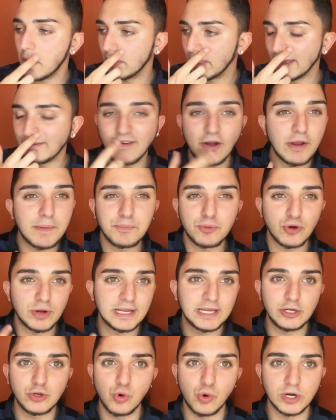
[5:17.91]
like very
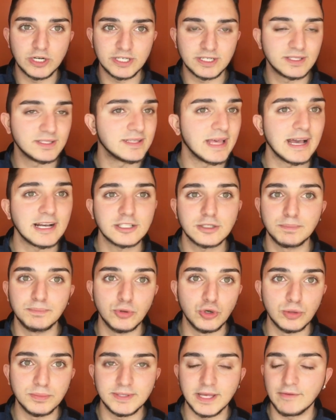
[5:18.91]
pretty, gorgeous, sex,
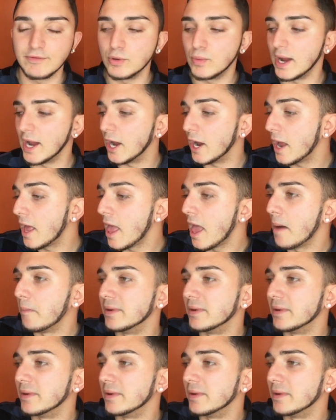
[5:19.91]
boobs everywhere.